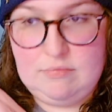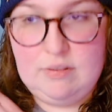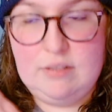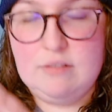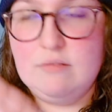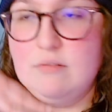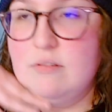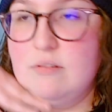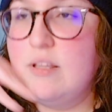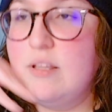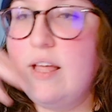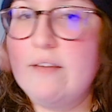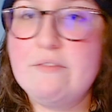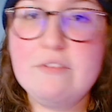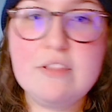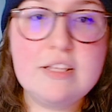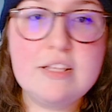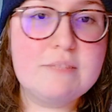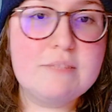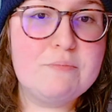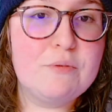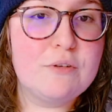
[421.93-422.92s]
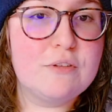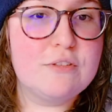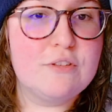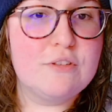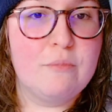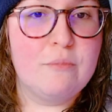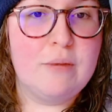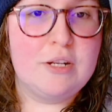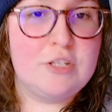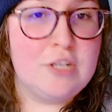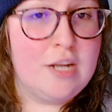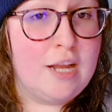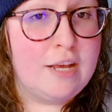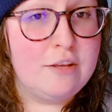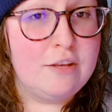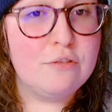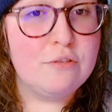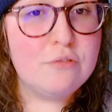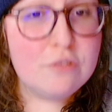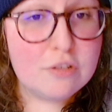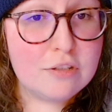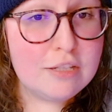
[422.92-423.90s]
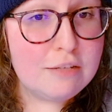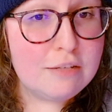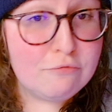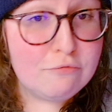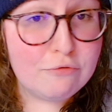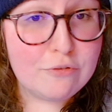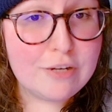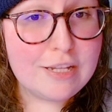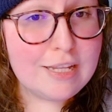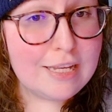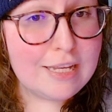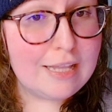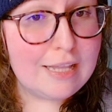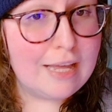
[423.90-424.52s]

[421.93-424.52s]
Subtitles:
loved this book so much, and I usually really